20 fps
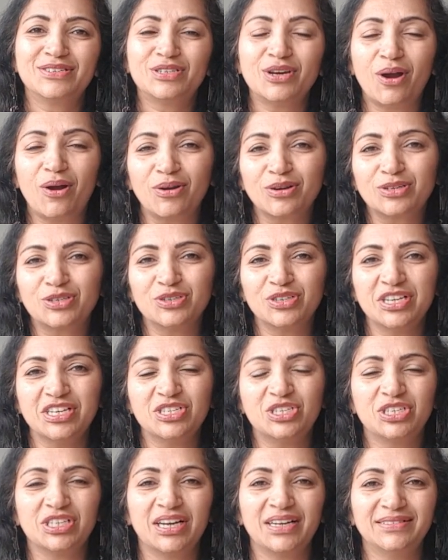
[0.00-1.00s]
talk to
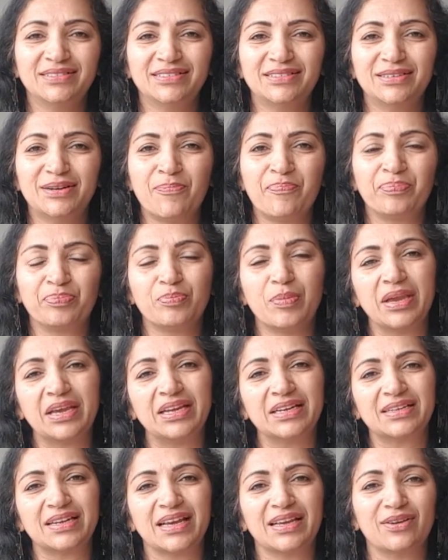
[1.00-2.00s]
each other, make
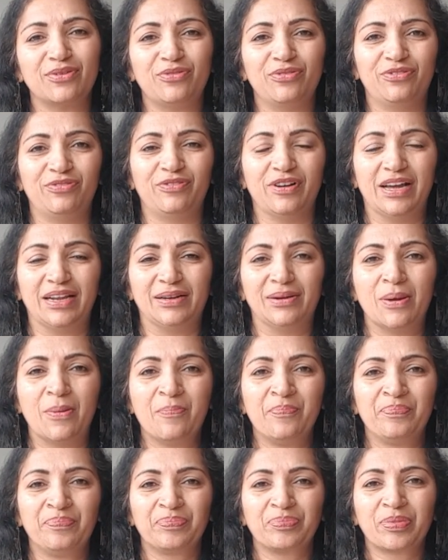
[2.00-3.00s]
it like a fun.
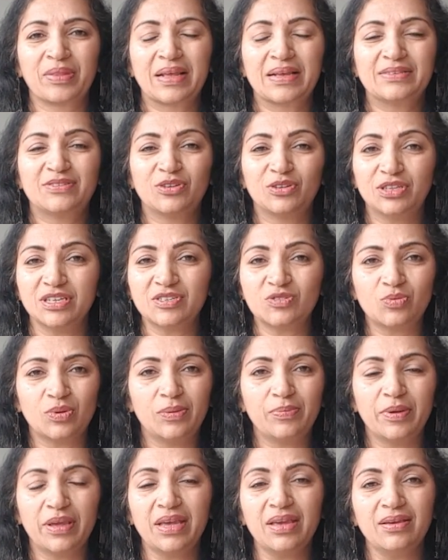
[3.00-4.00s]
So this
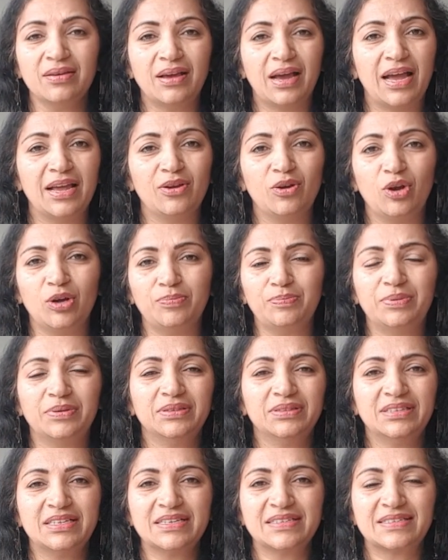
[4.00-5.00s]
will be, I hope
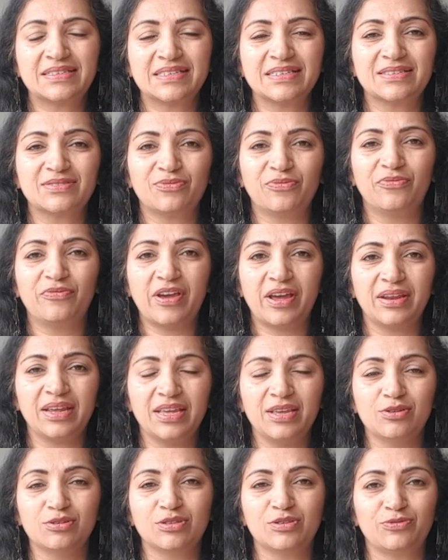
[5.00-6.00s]
this is very
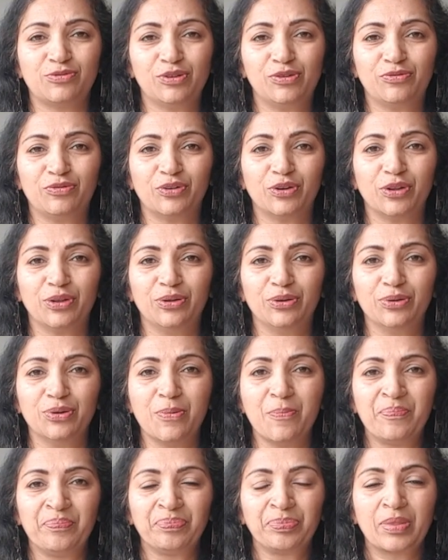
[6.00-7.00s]
useful for
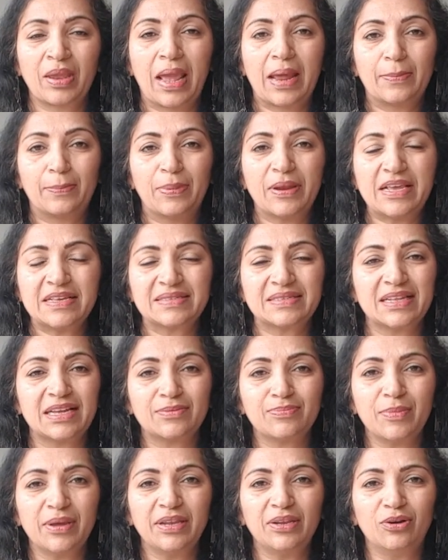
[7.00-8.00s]
you. And please
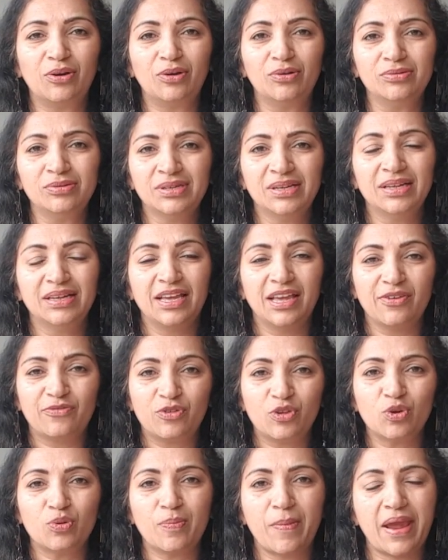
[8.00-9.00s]
let me know
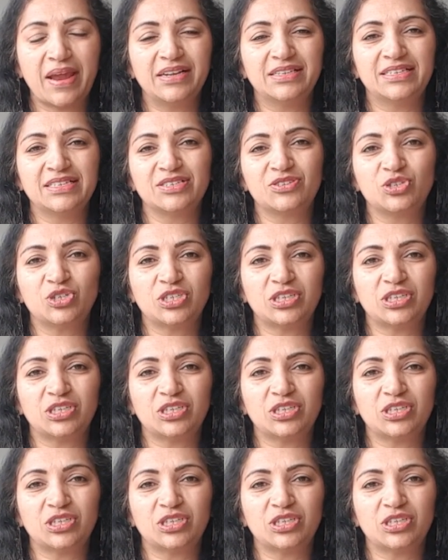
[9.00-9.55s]
if you made this